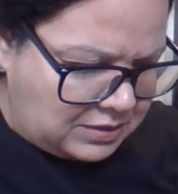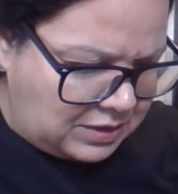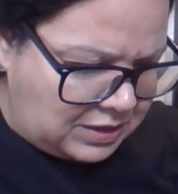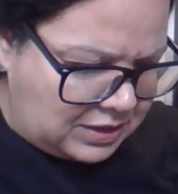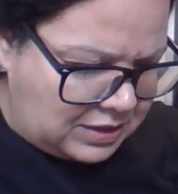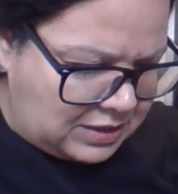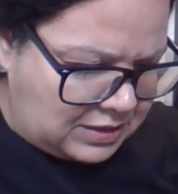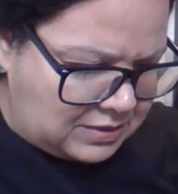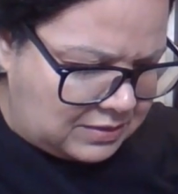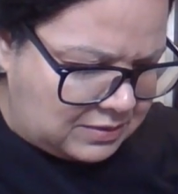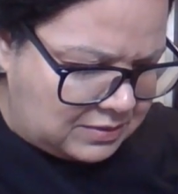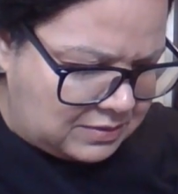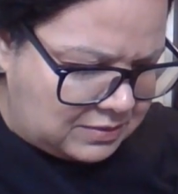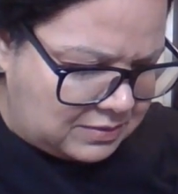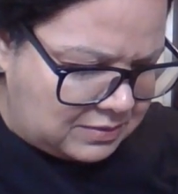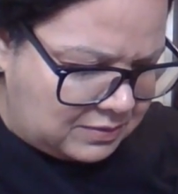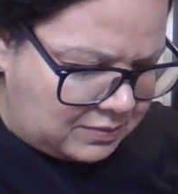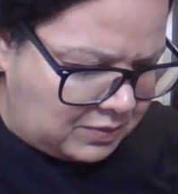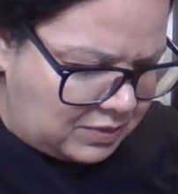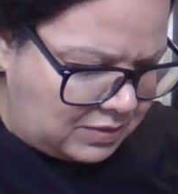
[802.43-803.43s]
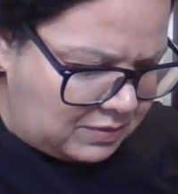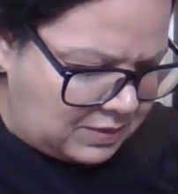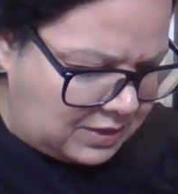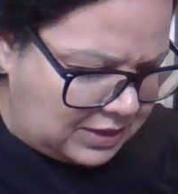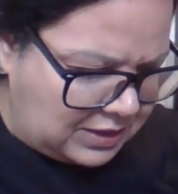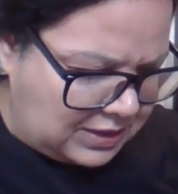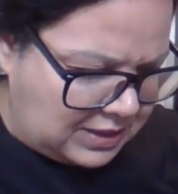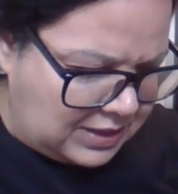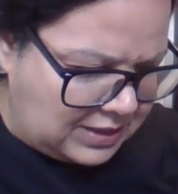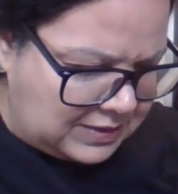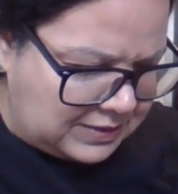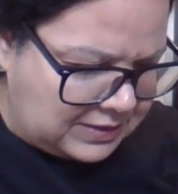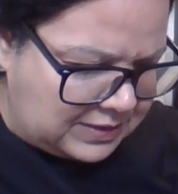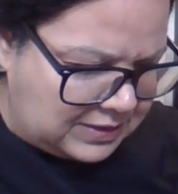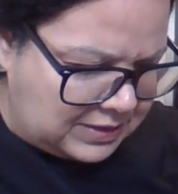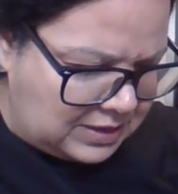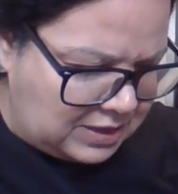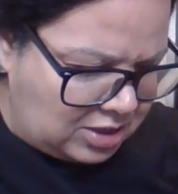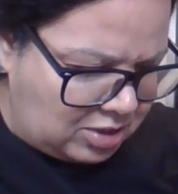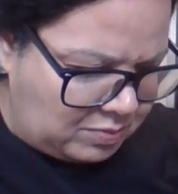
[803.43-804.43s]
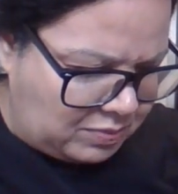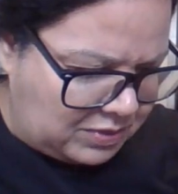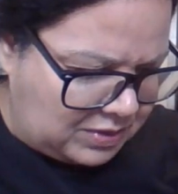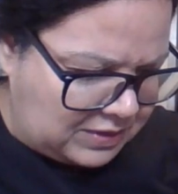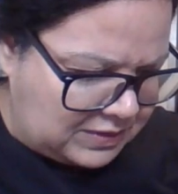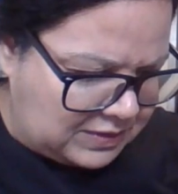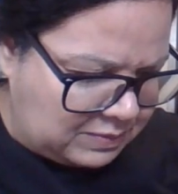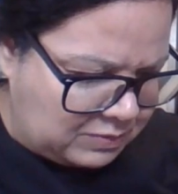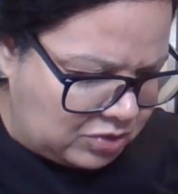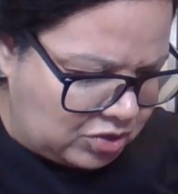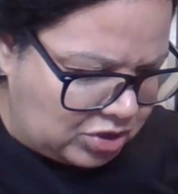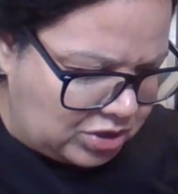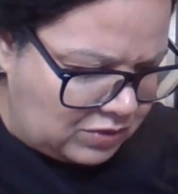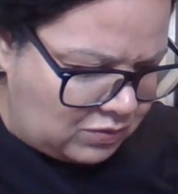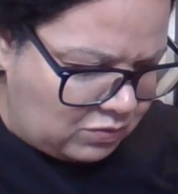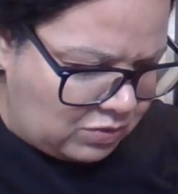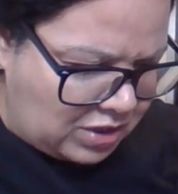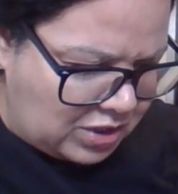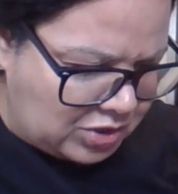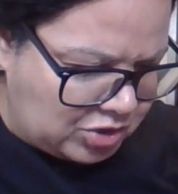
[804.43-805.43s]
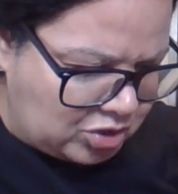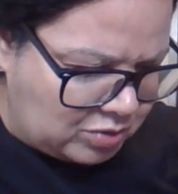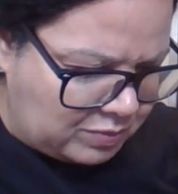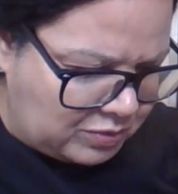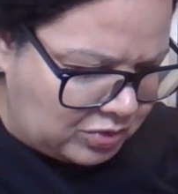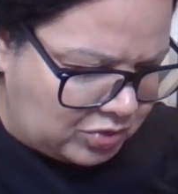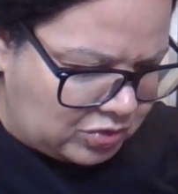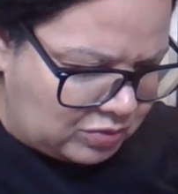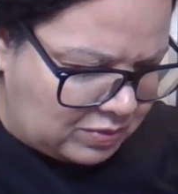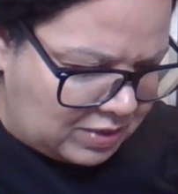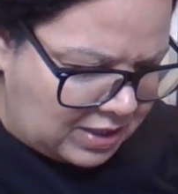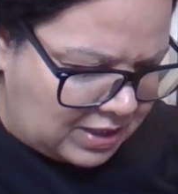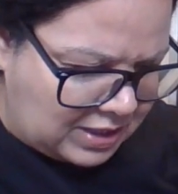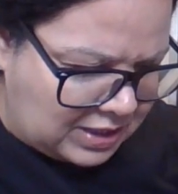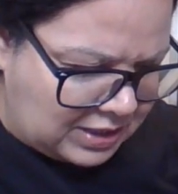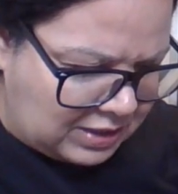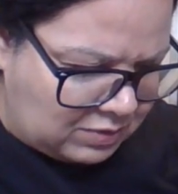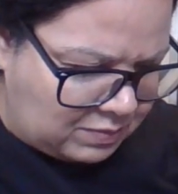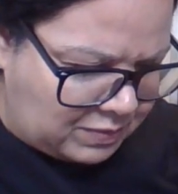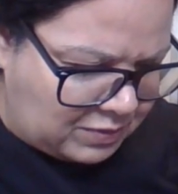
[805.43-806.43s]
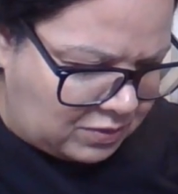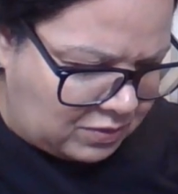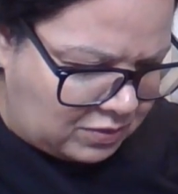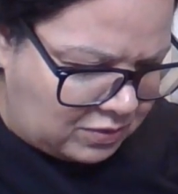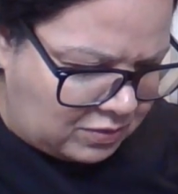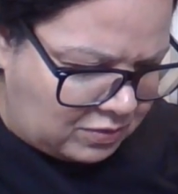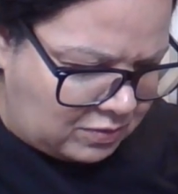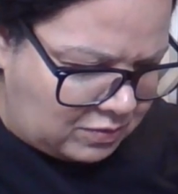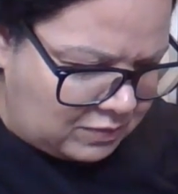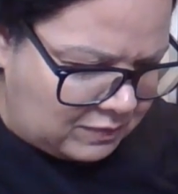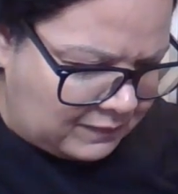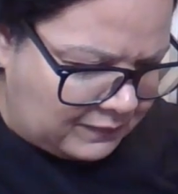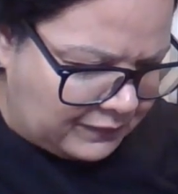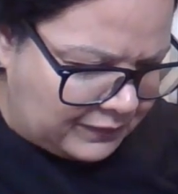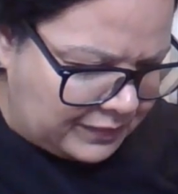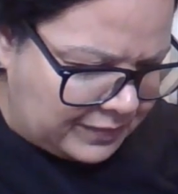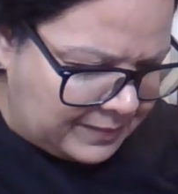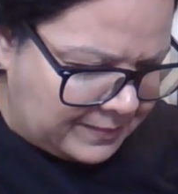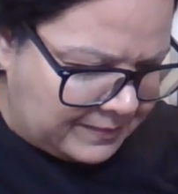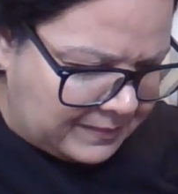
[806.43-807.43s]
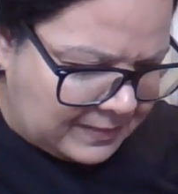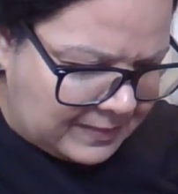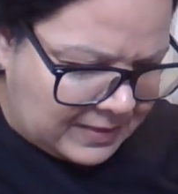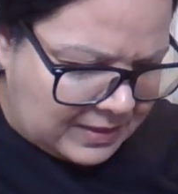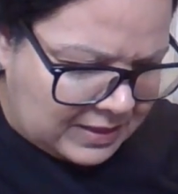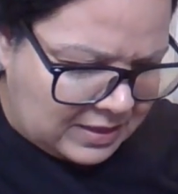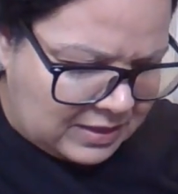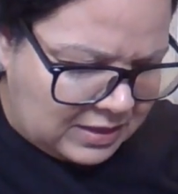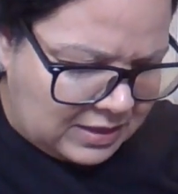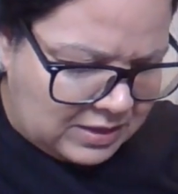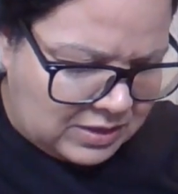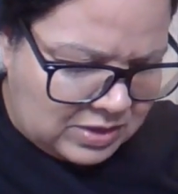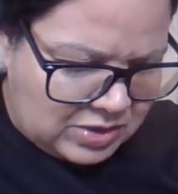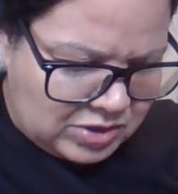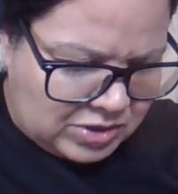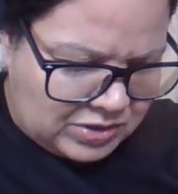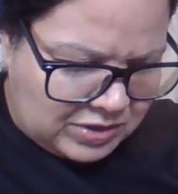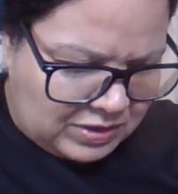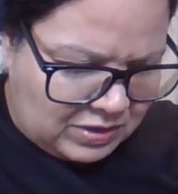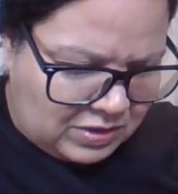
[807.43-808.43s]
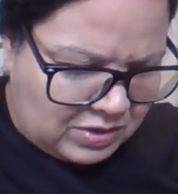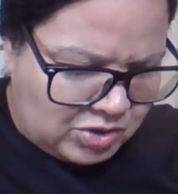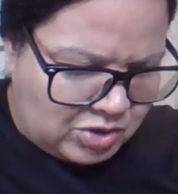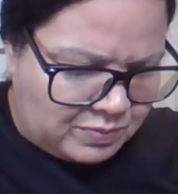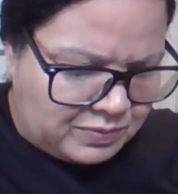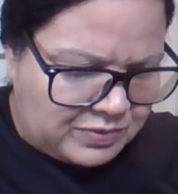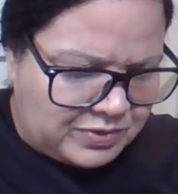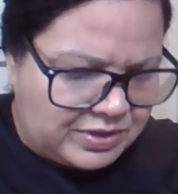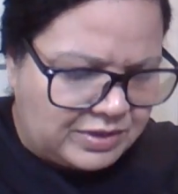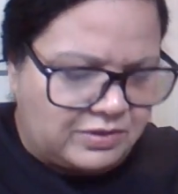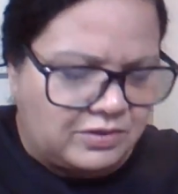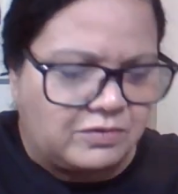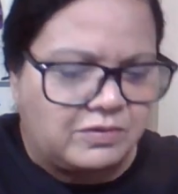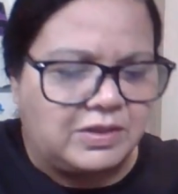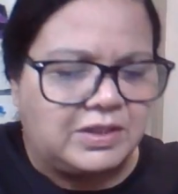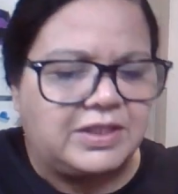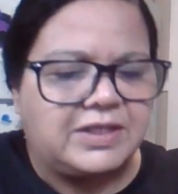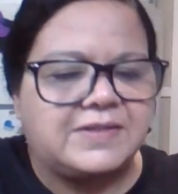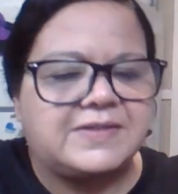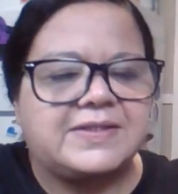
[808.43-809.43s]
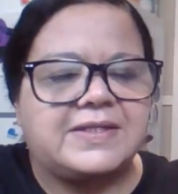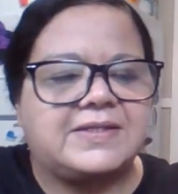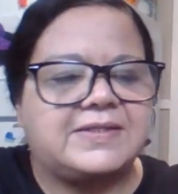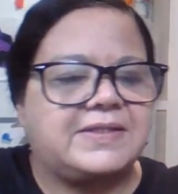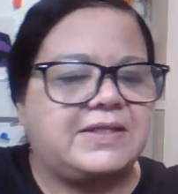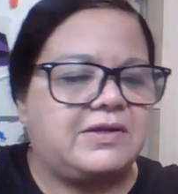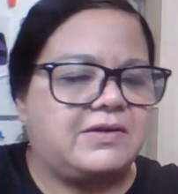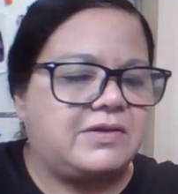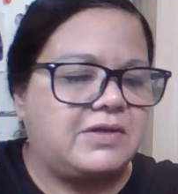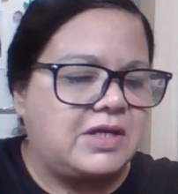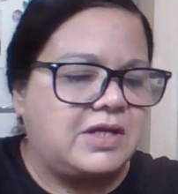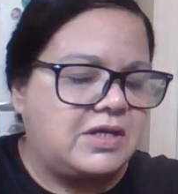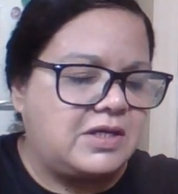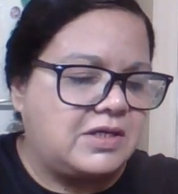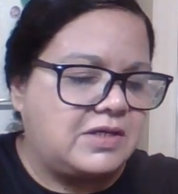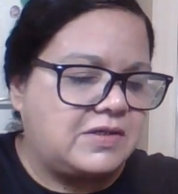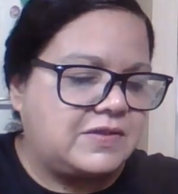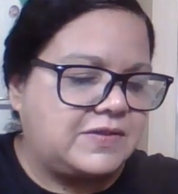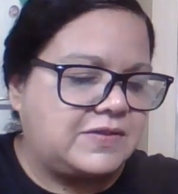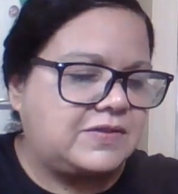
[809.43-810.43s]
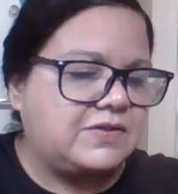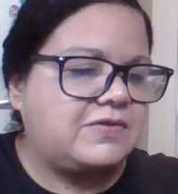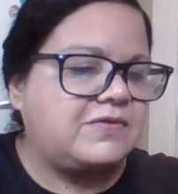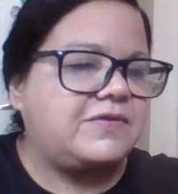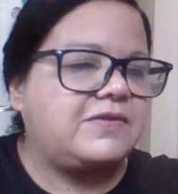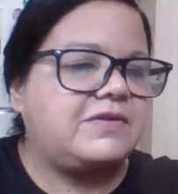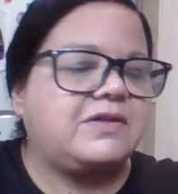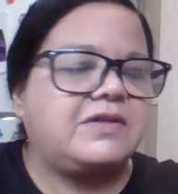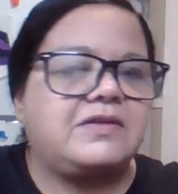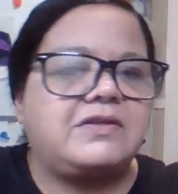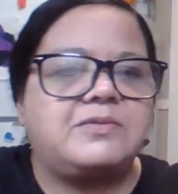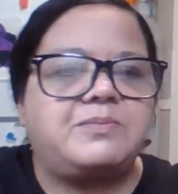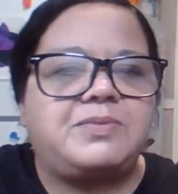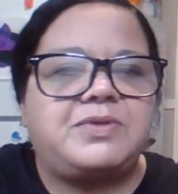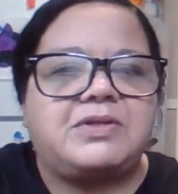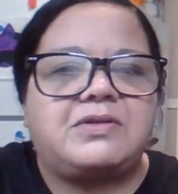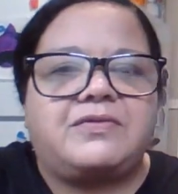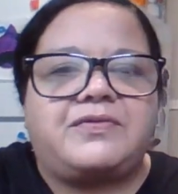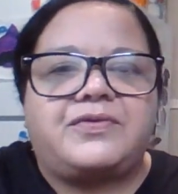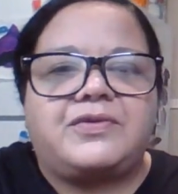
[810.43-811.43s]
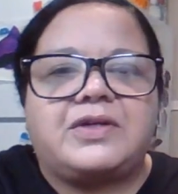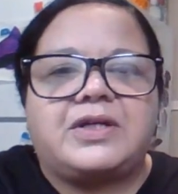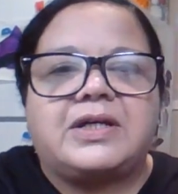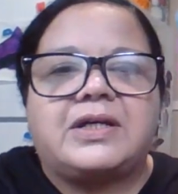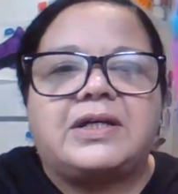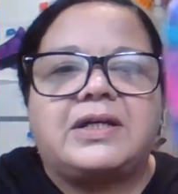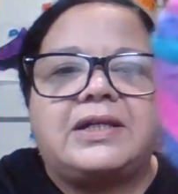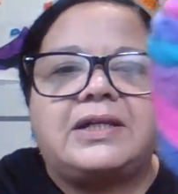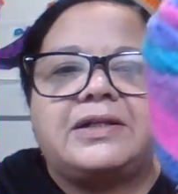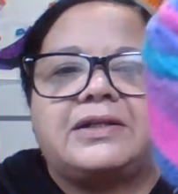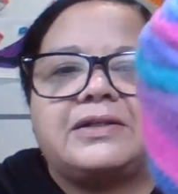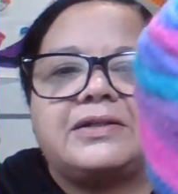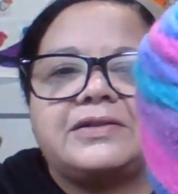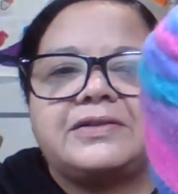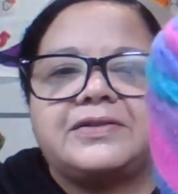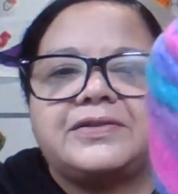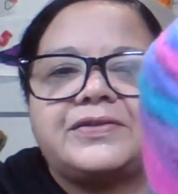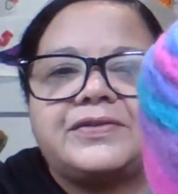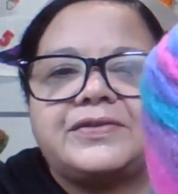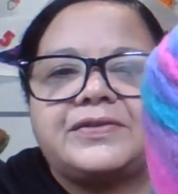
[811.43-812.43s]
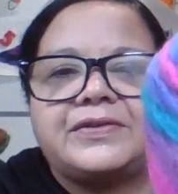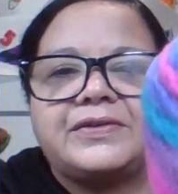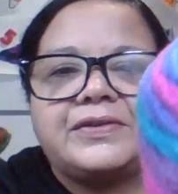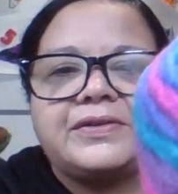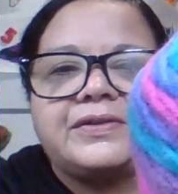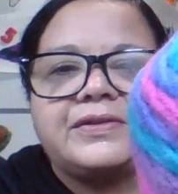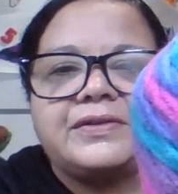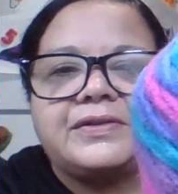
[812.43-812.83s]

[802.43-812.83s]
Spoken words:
Yeah, well, I can't see it, but it's machine washable, dryable, and it's 100% acrylic, it says there. So look at the beautiful colors.